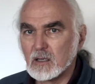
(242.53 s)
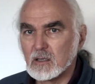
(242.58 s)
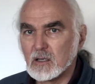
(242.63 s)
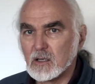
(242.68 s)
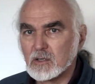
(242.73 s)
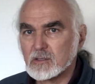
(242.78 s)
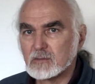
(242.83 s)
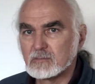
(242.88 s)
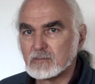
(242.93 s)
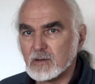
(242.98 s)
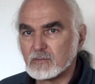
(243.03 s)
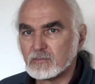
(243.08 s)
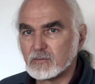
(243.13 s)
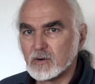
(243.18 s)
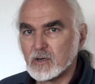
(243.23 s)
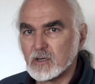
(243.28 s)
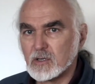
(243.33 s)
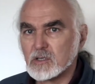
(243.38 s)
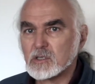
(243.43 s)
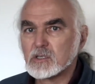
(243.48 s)
lot of
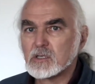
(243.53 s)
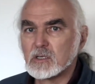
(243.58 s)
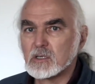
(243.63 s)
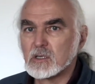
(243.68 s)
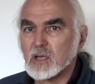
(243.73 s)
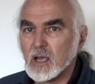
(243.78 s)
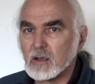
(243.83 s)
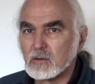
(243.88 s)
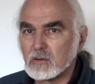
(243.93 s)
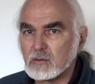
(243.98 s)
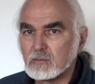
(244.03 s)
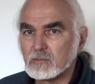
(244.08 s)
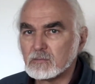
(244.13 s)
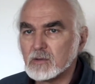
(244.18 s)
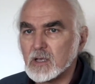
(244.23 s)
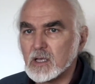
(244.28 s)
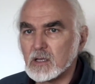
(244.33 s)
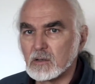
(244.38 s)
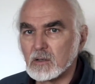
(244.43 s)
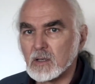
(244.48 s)
difference to how you
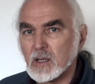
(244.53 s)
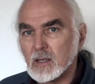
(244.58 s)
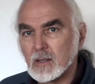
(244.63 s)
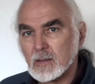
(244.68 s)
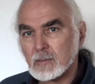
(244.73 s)
feel,